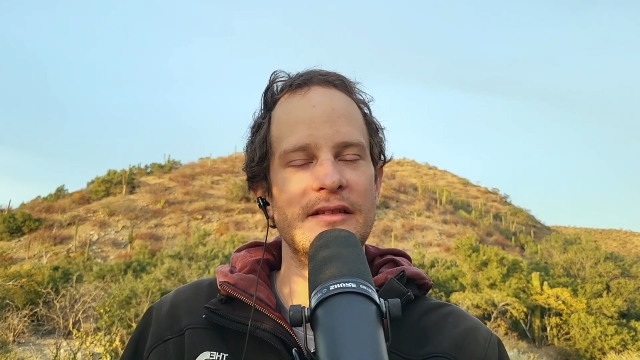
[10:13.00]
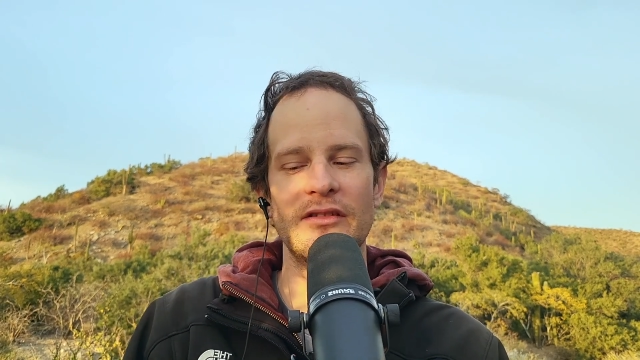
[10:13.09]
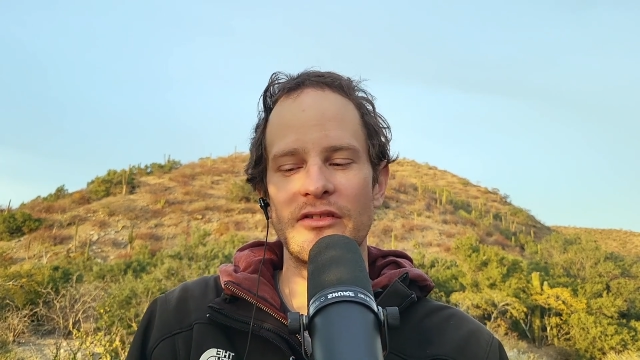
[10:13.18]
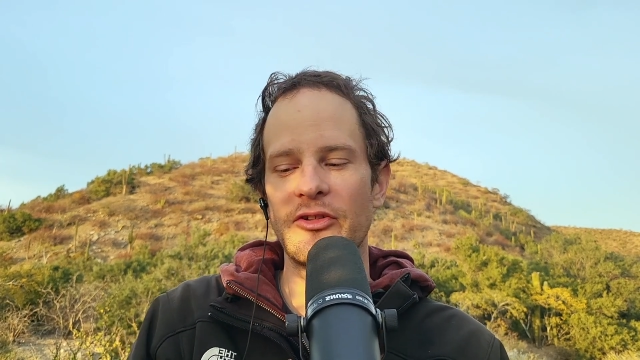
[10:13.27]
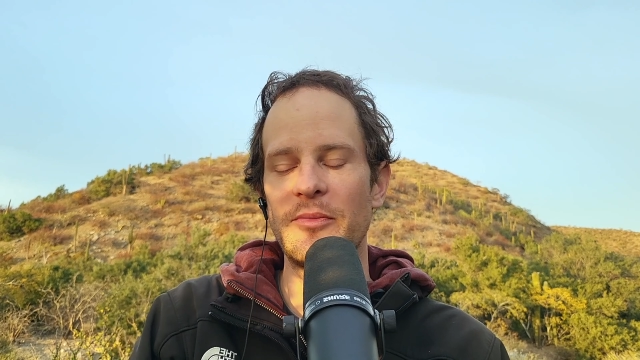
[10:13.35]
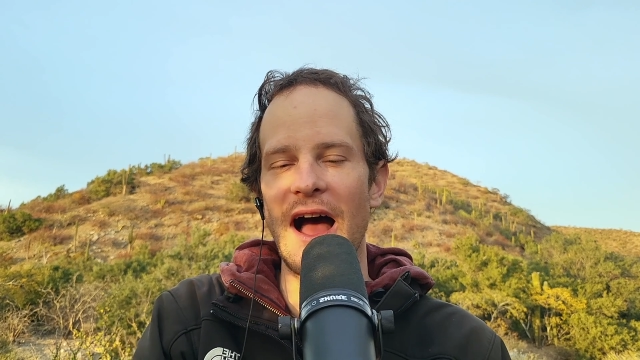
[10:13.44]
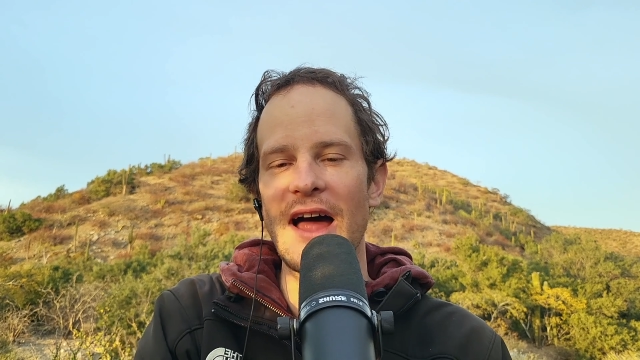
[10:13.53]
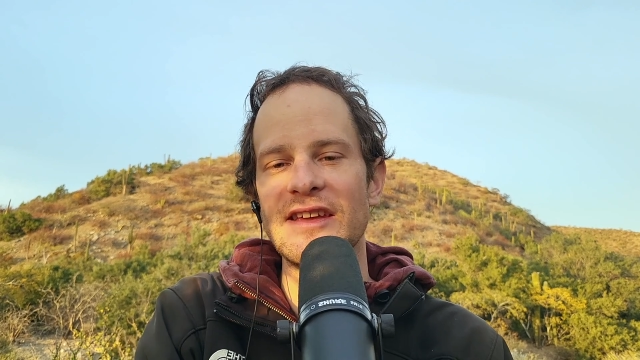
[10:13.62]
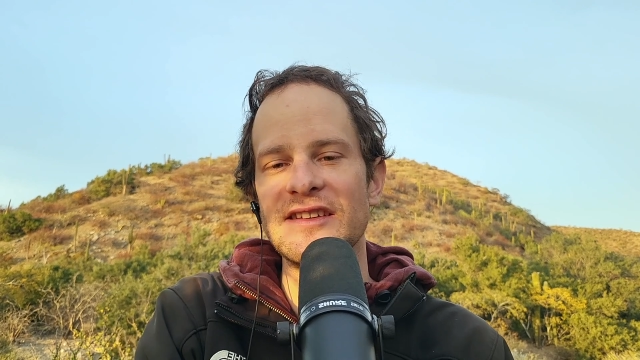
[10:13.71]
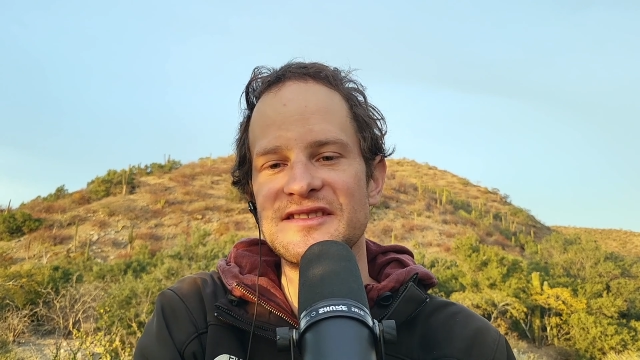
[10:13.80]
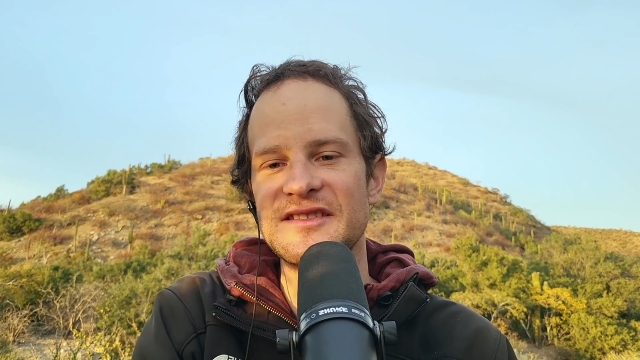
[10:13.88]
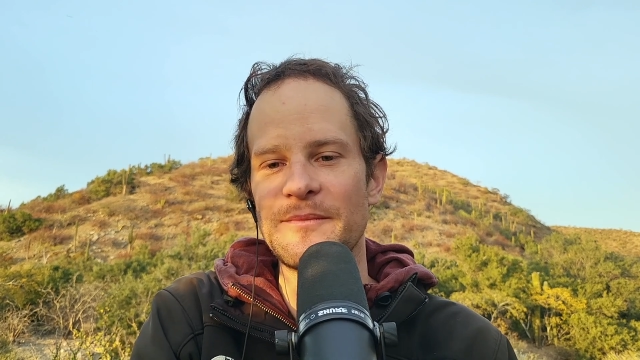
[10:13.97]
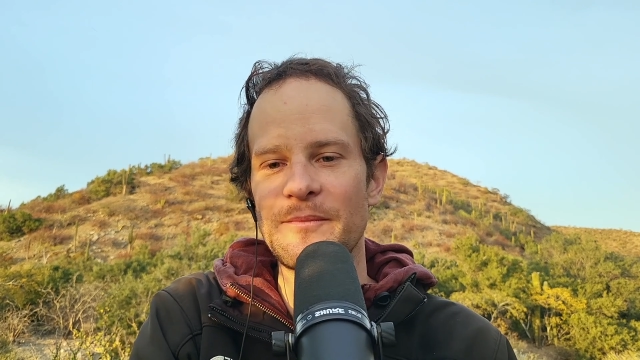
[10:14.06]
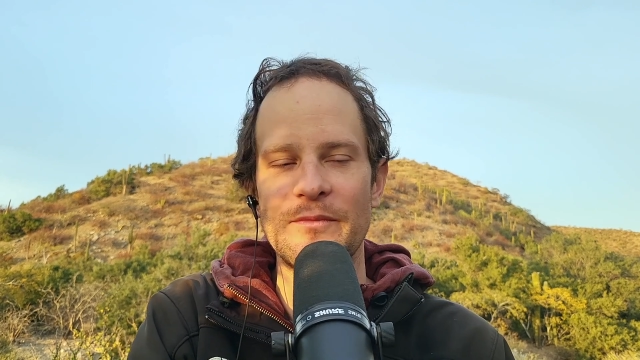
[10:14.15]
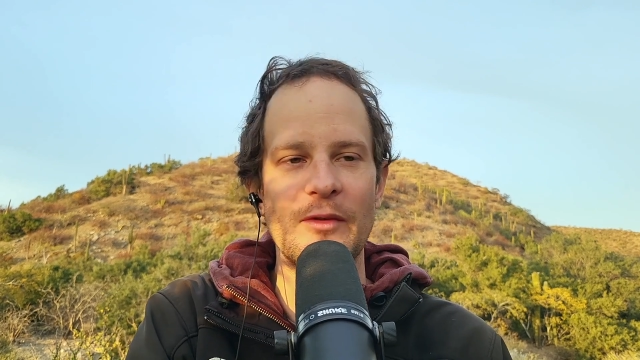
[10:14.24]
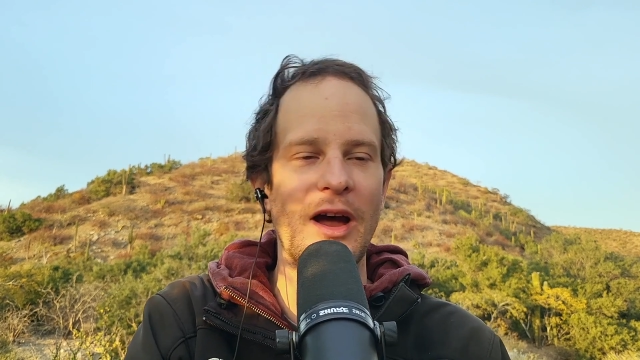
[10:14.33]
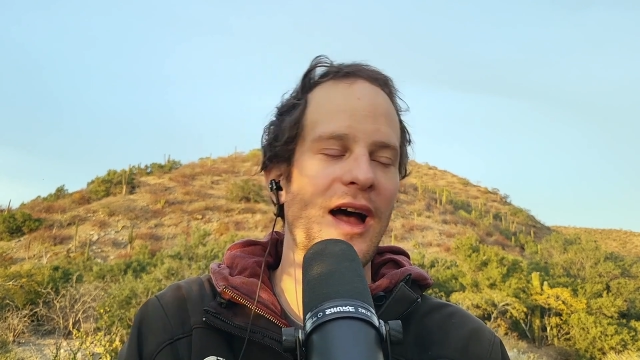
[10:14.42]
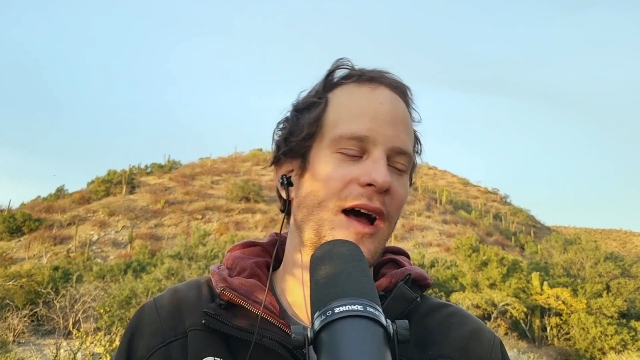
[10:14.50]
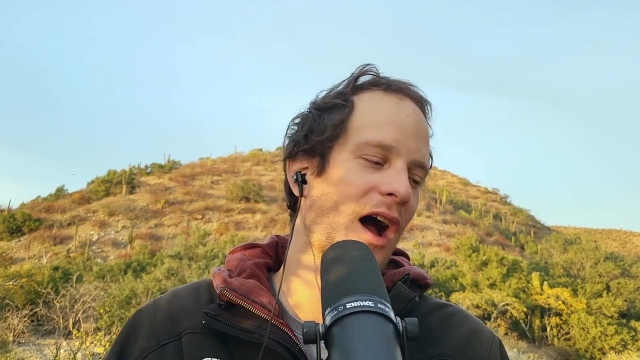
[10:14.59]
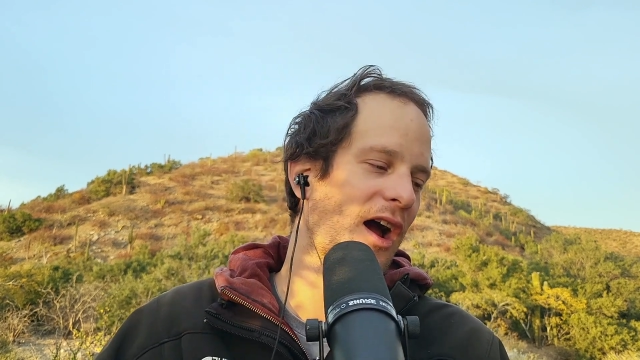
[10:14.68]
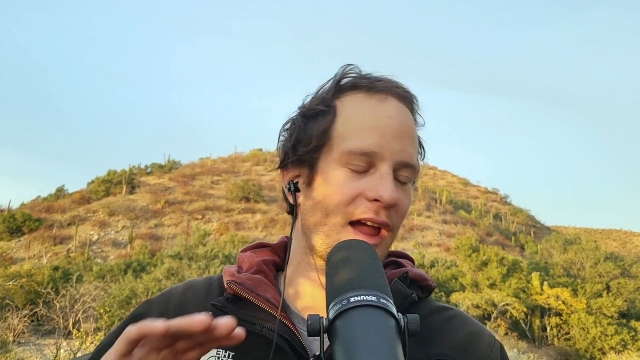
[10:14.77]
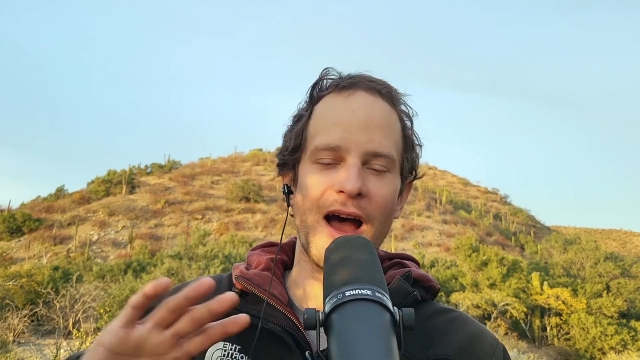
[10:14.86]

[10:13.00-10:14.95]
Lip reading: to be honest, all right,